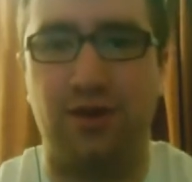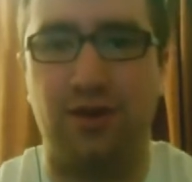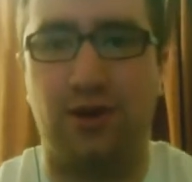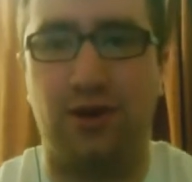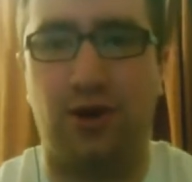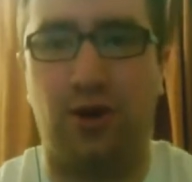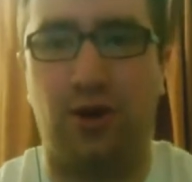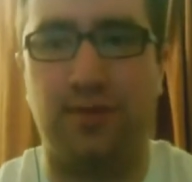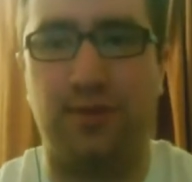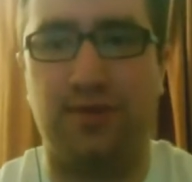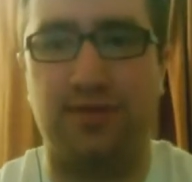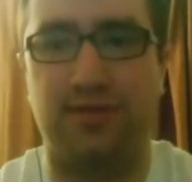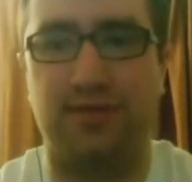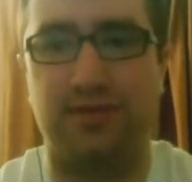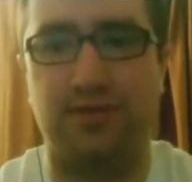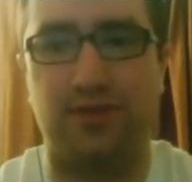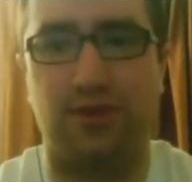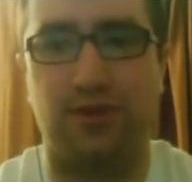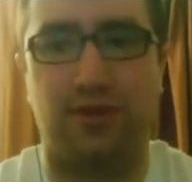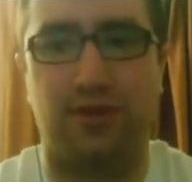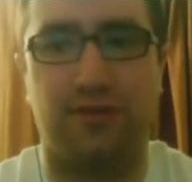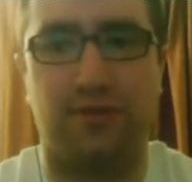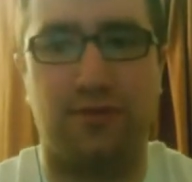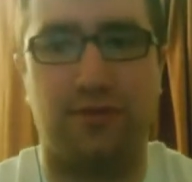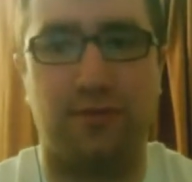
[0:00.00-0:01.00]
opens the
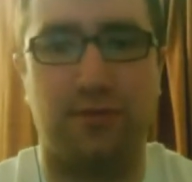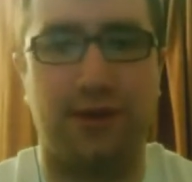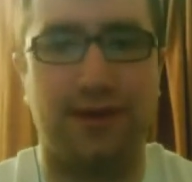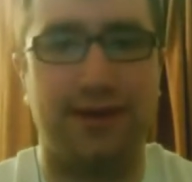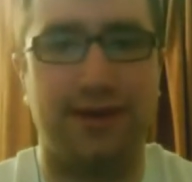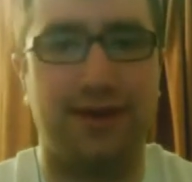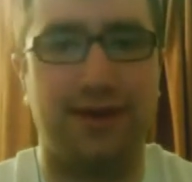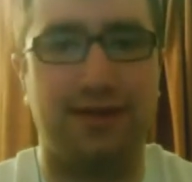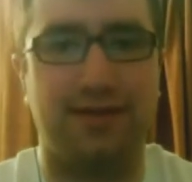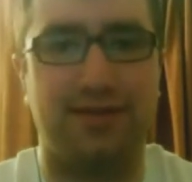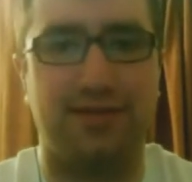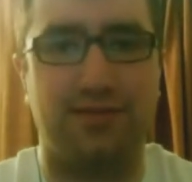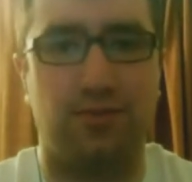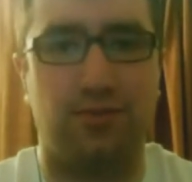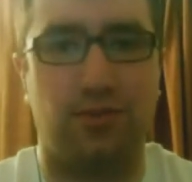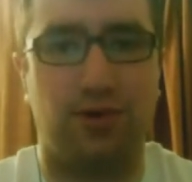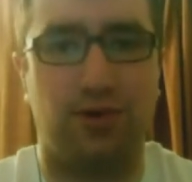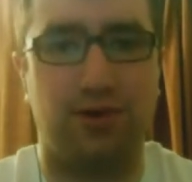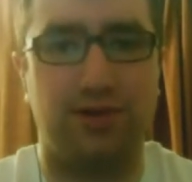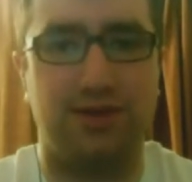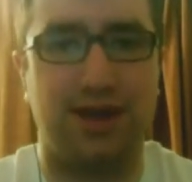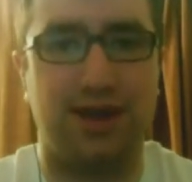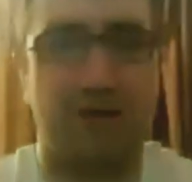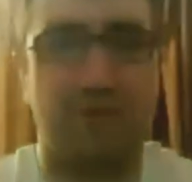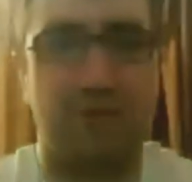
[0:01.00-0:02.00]
door for bringing in some more
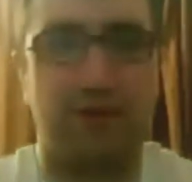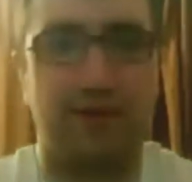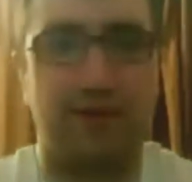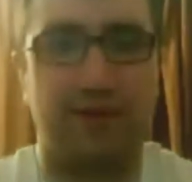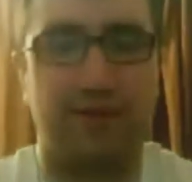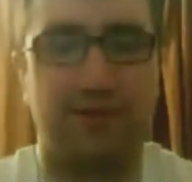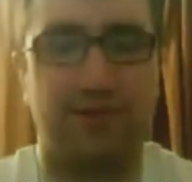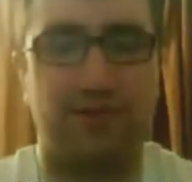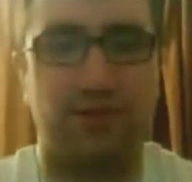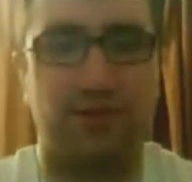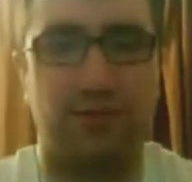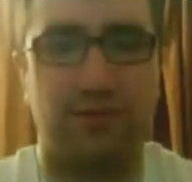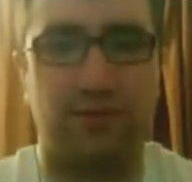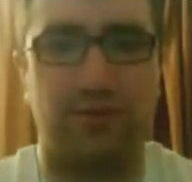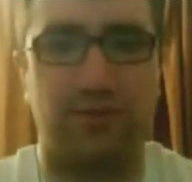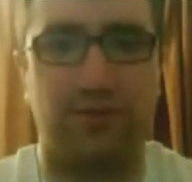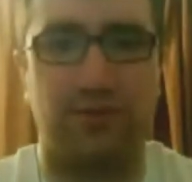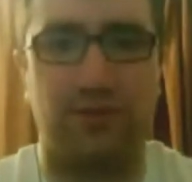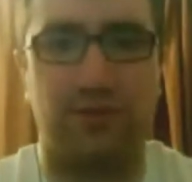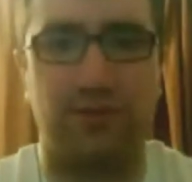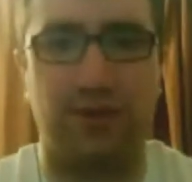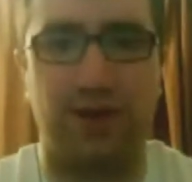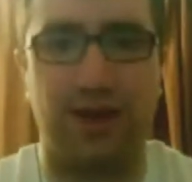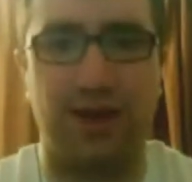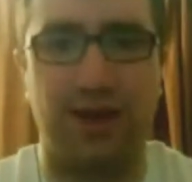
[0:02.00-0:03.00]
depth players through
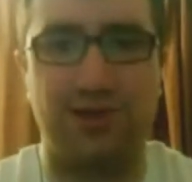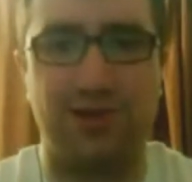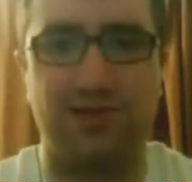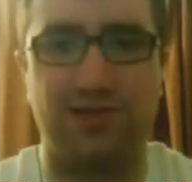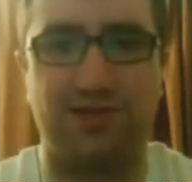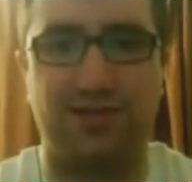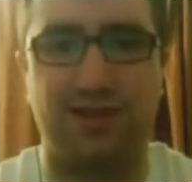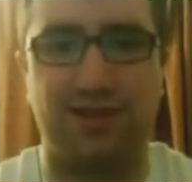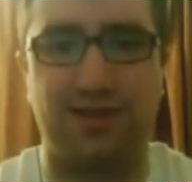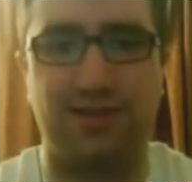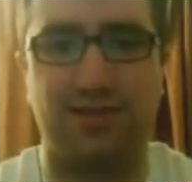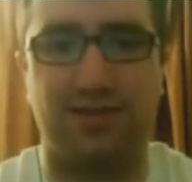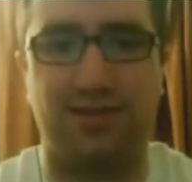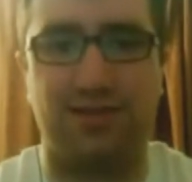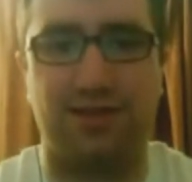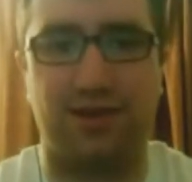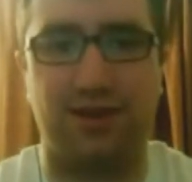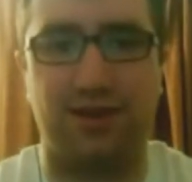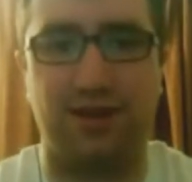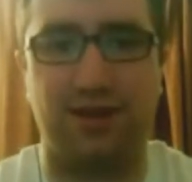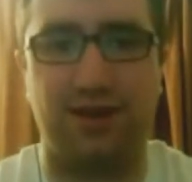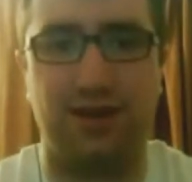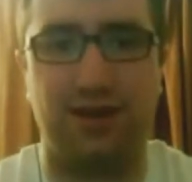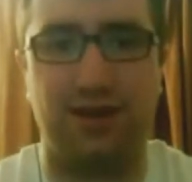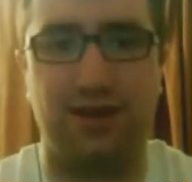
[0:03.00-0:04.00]
free agency that they're
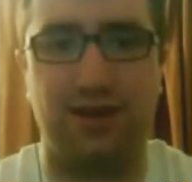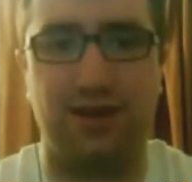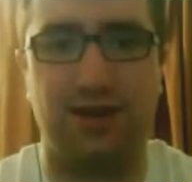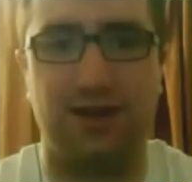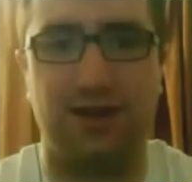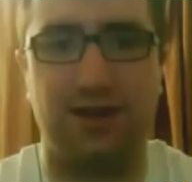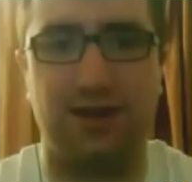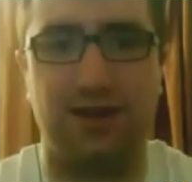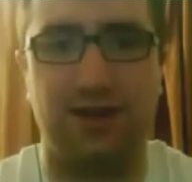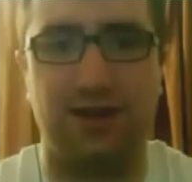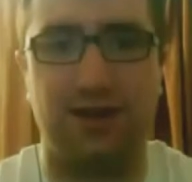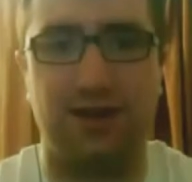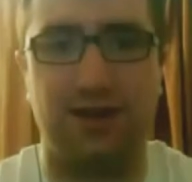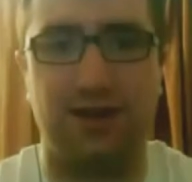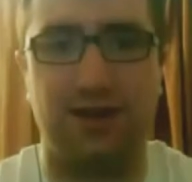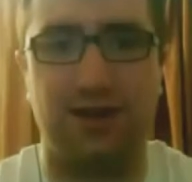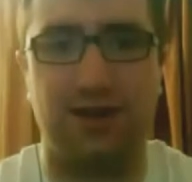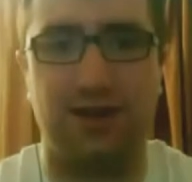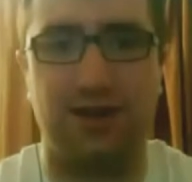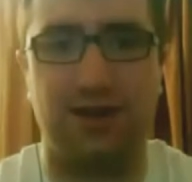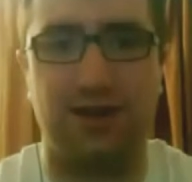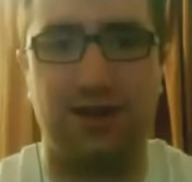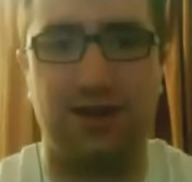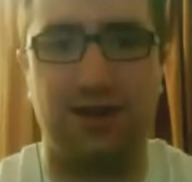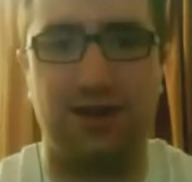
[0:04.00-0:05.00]
going to need
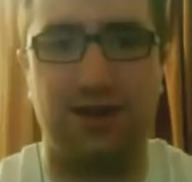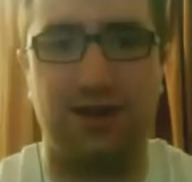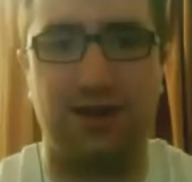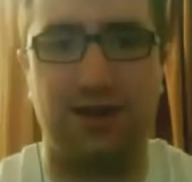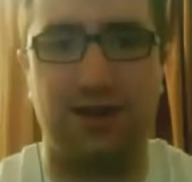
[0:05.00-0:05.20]
to do.